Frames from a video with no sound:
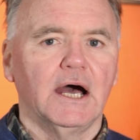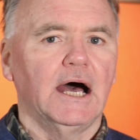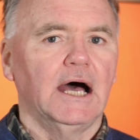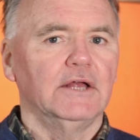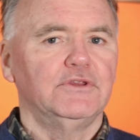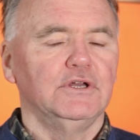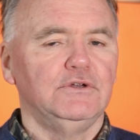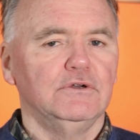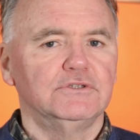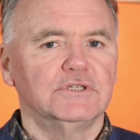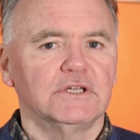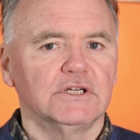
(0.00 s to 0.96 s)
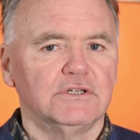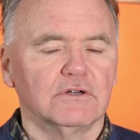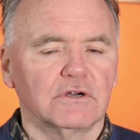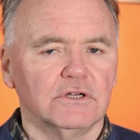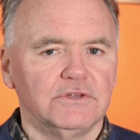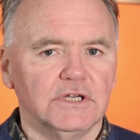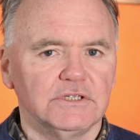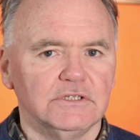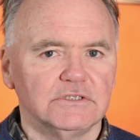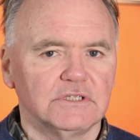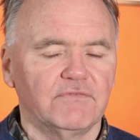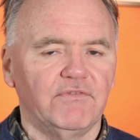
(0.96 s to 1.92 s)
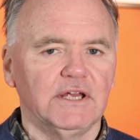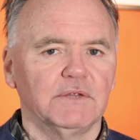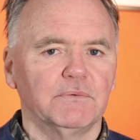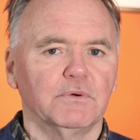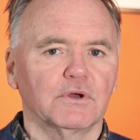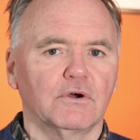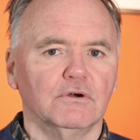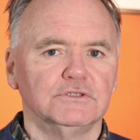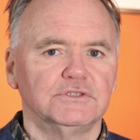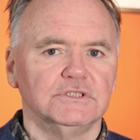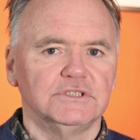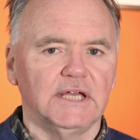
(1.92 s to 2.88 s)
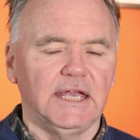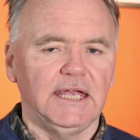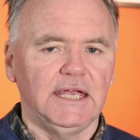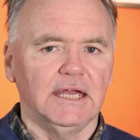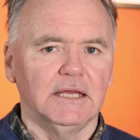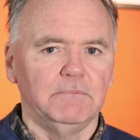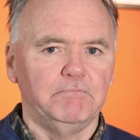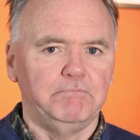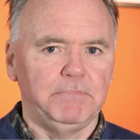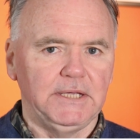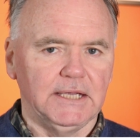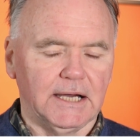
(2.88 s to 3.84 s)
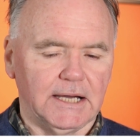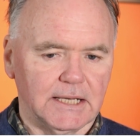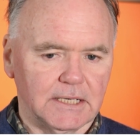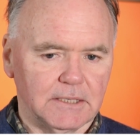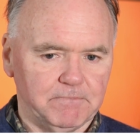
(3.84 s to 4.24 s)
and to use the initial conditions to find what constants a and b are.